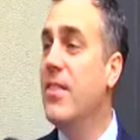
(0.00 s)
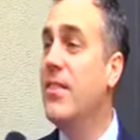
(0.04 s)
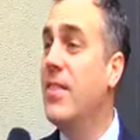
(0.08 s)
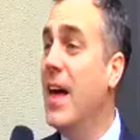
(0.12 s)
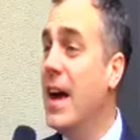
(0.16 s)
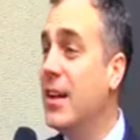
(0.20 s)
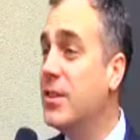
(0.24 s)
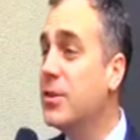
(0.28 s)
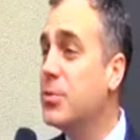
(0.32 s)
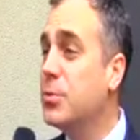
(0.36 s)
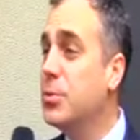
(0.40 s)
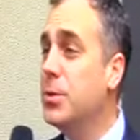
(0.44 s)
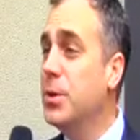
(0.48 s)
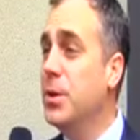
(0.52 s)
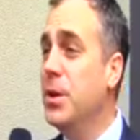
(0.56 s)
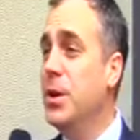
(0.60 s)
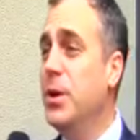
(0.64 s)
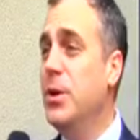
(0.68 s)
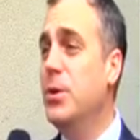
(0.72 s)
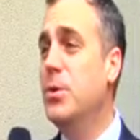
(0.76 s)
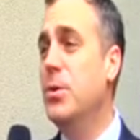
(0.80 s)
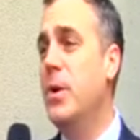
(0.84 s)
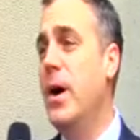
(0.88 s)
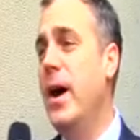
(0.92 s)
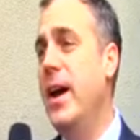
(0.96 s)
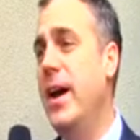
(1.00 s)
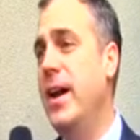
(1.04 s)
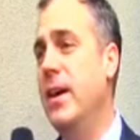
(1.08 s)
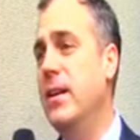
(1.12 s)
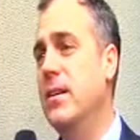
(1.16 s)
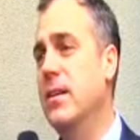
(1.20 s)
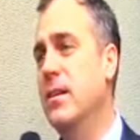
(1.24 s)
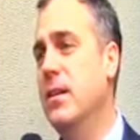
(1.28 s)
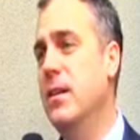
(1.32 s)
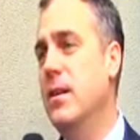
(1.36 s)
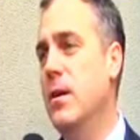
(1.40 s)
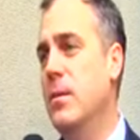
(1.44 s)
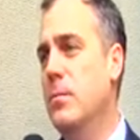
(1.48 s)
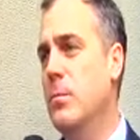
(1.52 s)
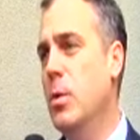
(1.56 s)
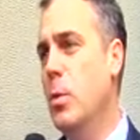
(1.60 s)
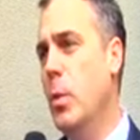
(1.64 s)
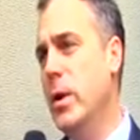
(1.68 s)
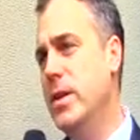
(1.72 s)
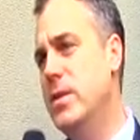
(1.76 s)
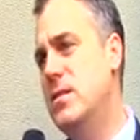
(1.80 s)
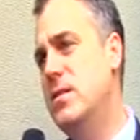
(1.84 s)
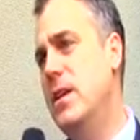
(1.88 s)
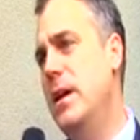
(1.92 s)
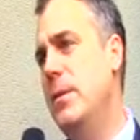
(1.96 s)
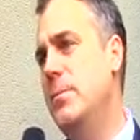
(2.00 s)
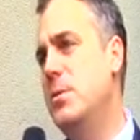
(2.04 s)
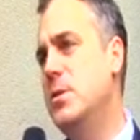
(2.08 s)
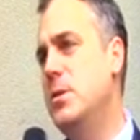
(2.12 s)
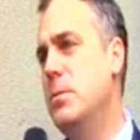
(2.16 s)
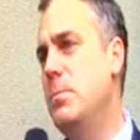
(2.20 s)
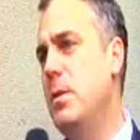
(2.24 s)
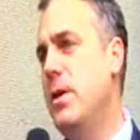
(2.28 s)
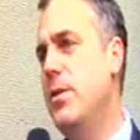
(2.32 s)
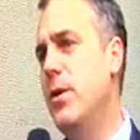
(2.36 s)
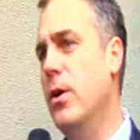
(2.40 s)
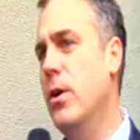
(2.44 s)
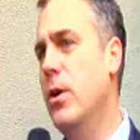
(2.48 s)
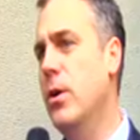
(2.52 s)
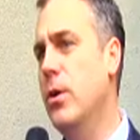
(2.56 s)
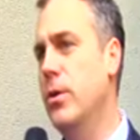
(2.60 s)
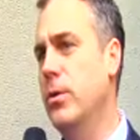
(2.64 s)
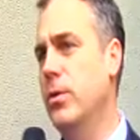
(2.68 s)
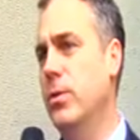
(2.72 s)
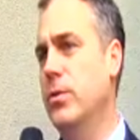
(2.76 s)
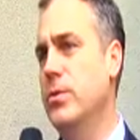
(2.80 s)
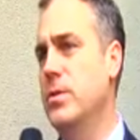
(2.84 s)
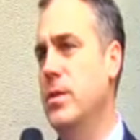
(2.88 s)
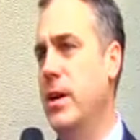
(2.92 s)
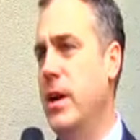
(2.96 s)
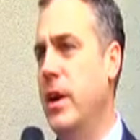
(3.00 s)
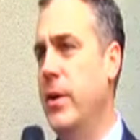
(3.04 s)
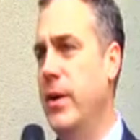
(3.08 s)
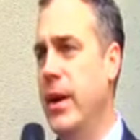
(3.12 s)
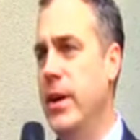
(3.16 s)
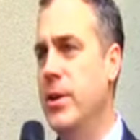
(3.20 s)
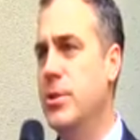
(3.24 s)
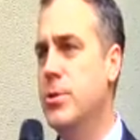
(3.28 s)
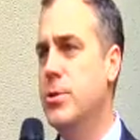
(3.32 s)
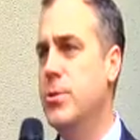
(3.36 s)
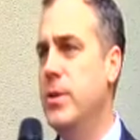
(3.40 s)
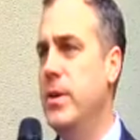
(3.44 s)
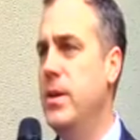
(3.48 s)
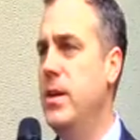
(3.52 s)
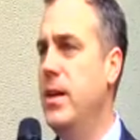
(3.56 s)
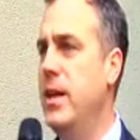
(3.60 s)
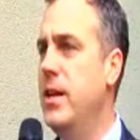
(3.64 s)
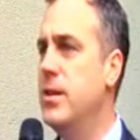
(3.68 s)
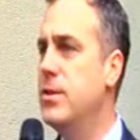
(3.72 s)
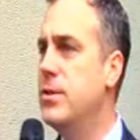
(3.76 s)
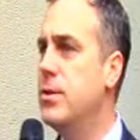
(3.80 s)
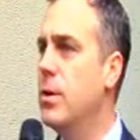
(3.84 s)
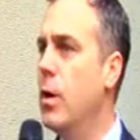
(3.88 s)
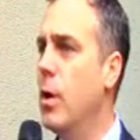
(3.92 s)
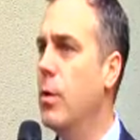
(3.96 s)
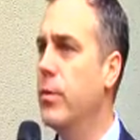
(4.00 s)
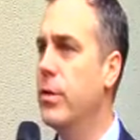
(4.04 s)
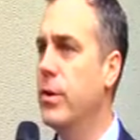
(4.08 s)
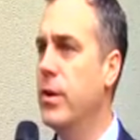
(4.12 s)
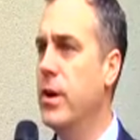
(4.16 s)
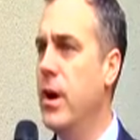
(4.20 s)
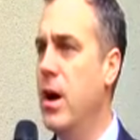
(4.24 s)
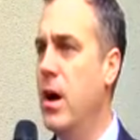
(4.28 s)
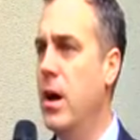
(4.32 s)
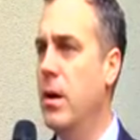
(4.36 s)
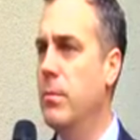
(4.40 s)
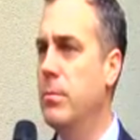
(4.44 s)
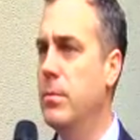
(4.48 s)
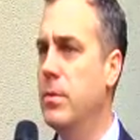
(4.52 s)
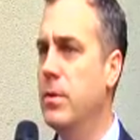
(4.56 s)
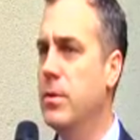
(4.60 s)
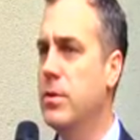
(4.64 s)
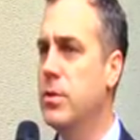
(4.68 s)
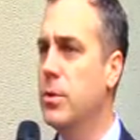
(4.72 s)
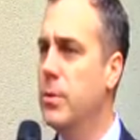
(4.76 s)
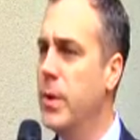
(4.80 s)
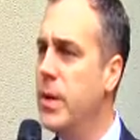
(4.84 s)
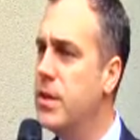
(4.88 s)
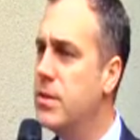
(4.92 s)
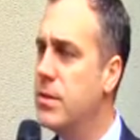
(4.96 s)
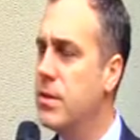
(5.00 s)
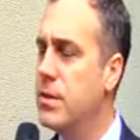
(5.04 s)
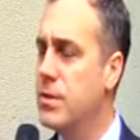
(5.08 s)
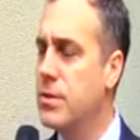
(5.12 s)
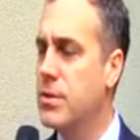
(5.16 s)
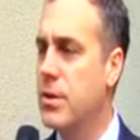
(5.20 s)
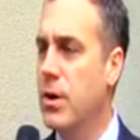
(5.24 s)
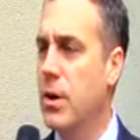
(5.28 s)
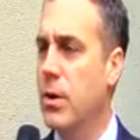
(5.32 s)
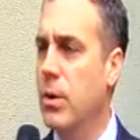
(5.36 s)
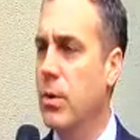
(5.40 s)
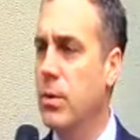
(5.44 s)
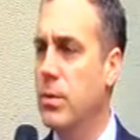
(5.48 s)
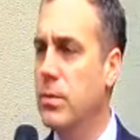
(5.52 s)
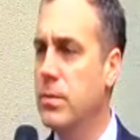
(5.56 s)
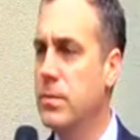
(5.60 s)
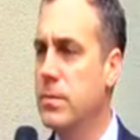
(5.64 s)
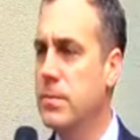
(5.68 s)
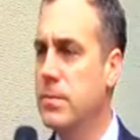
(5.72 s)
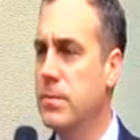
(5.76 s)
That's really great, but what seems to be the hurdles that our industry needs to overcome to reach this goal?